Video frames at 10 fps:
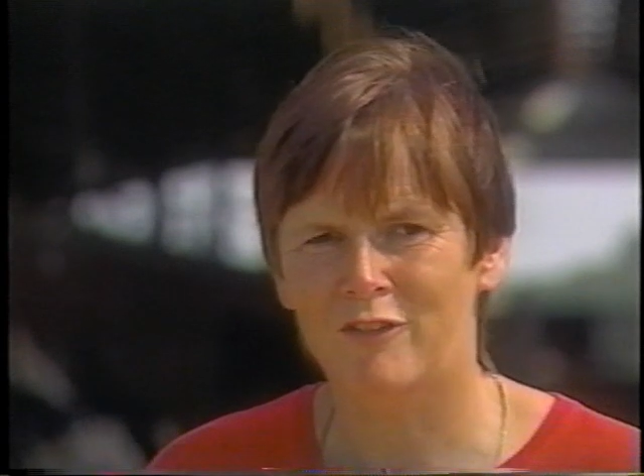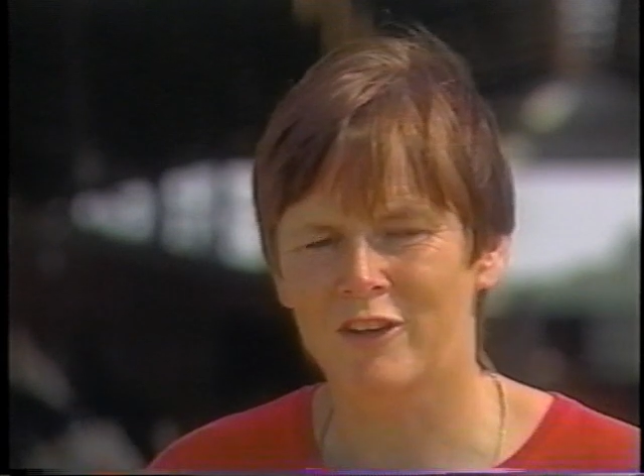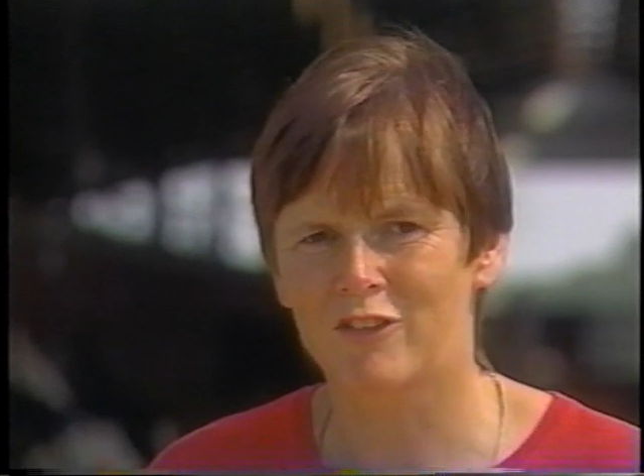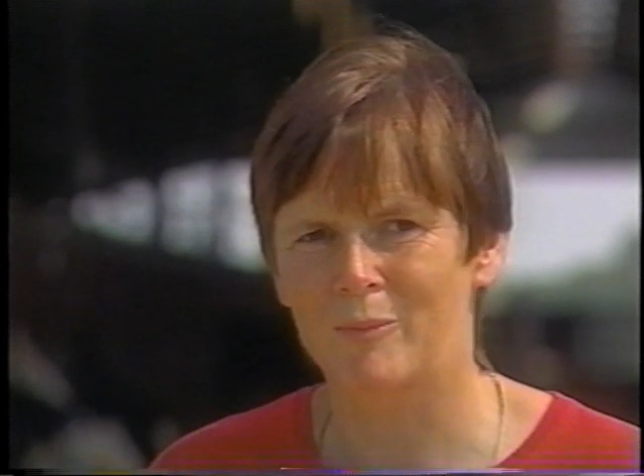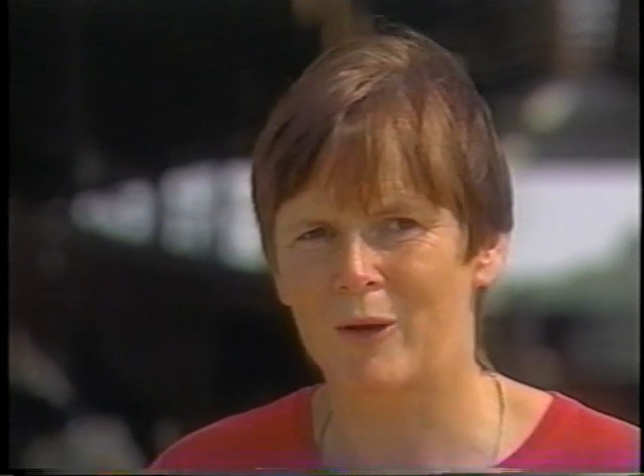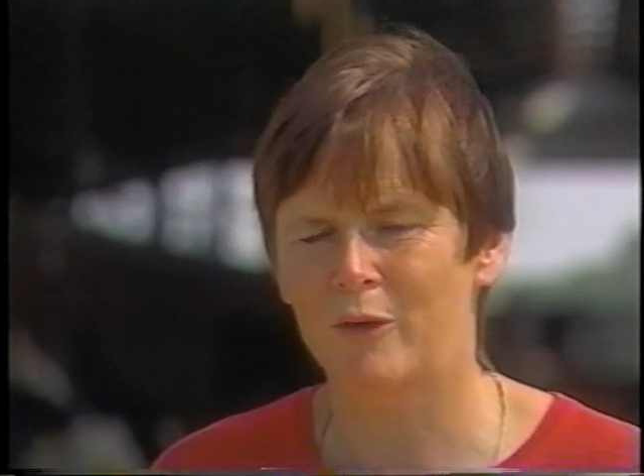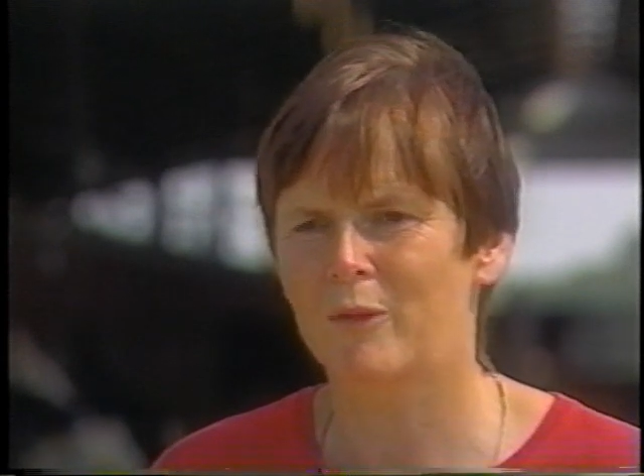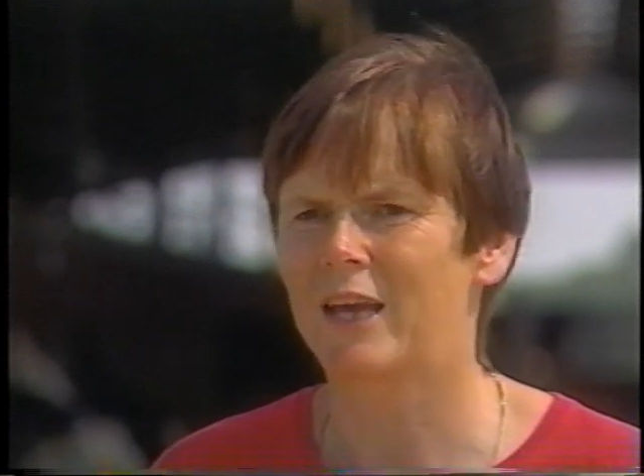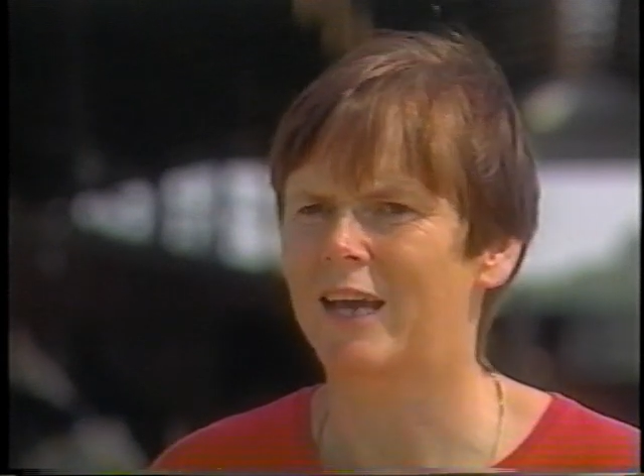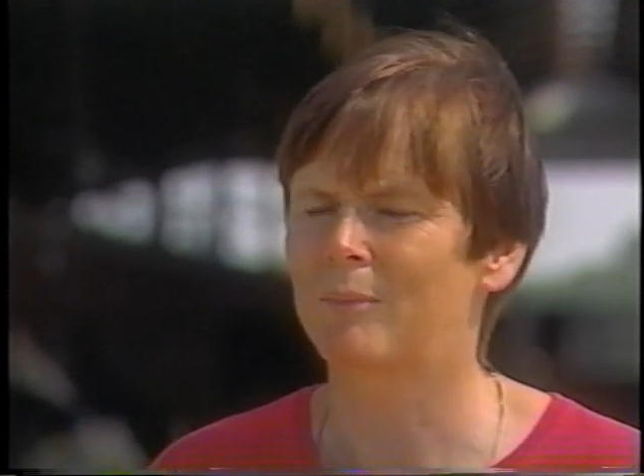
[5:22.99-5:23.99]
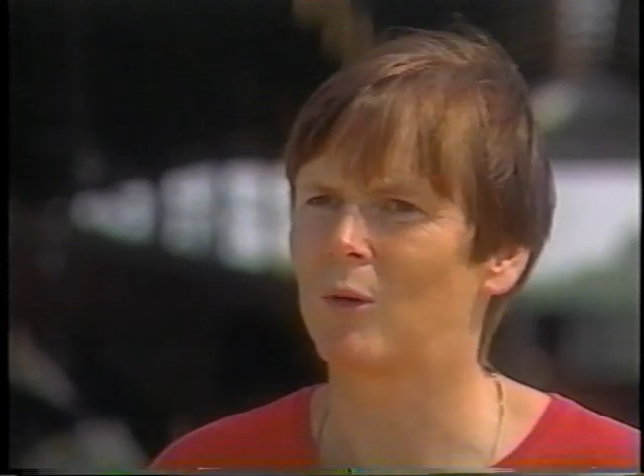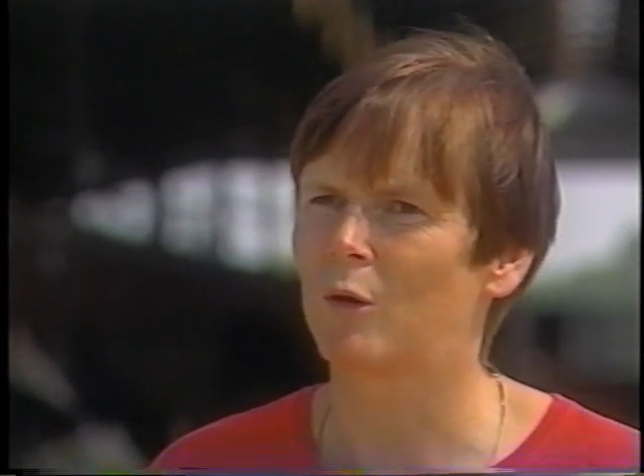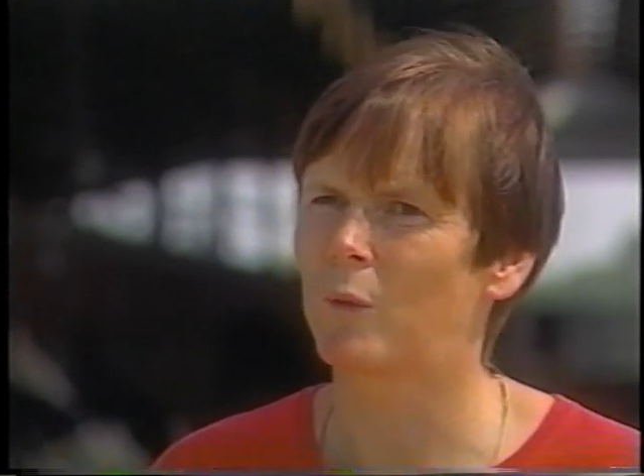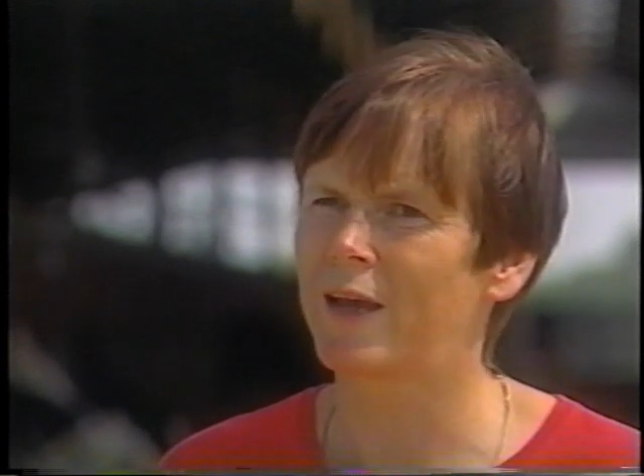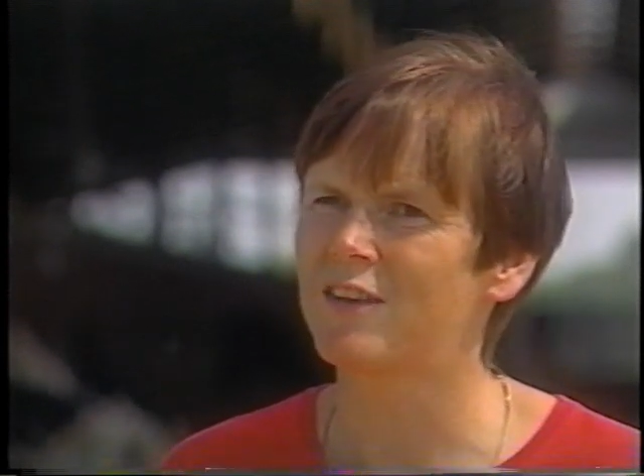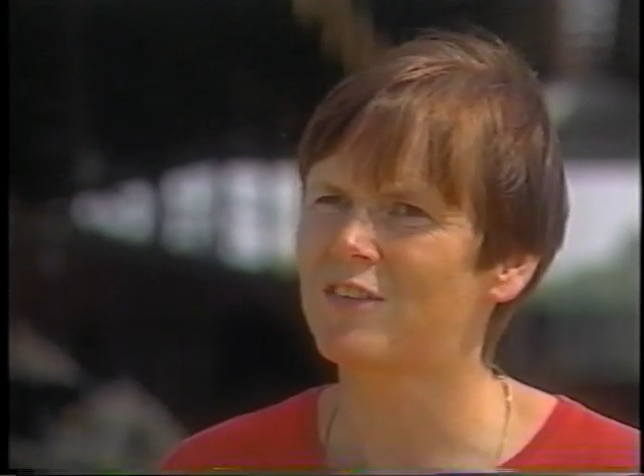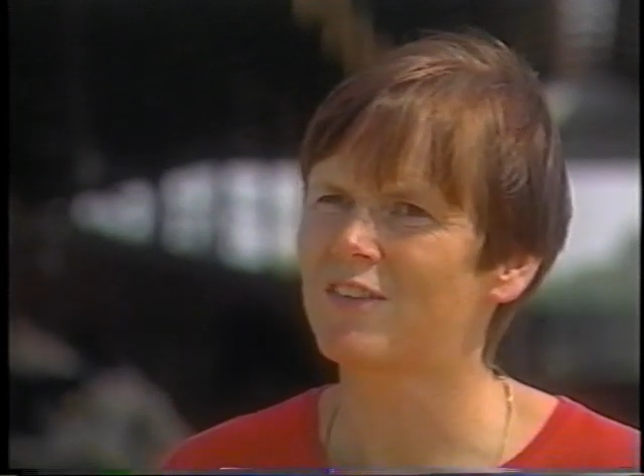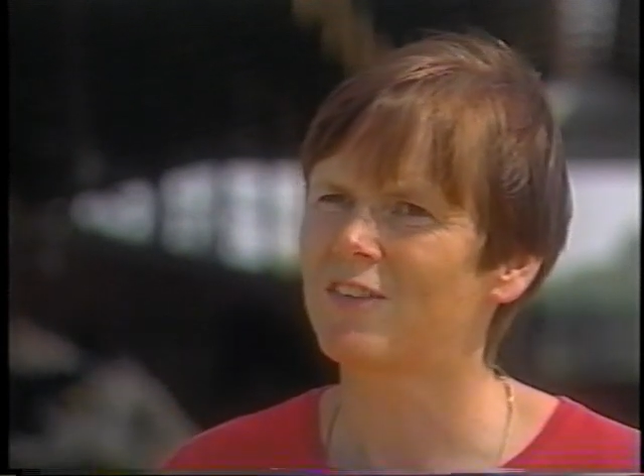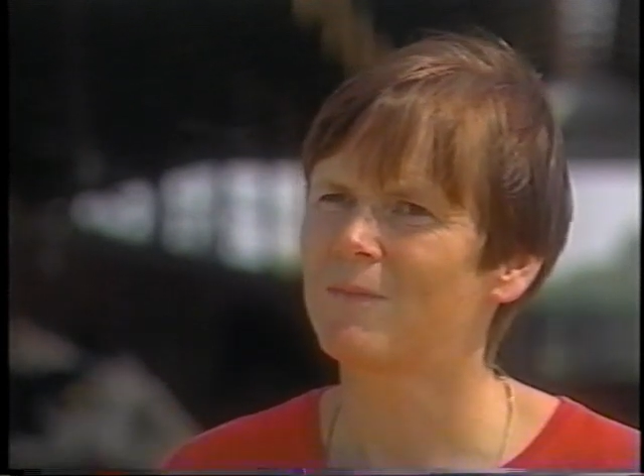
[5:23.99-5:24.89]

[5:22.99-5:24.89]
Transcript: the freestyle born, we had more waste.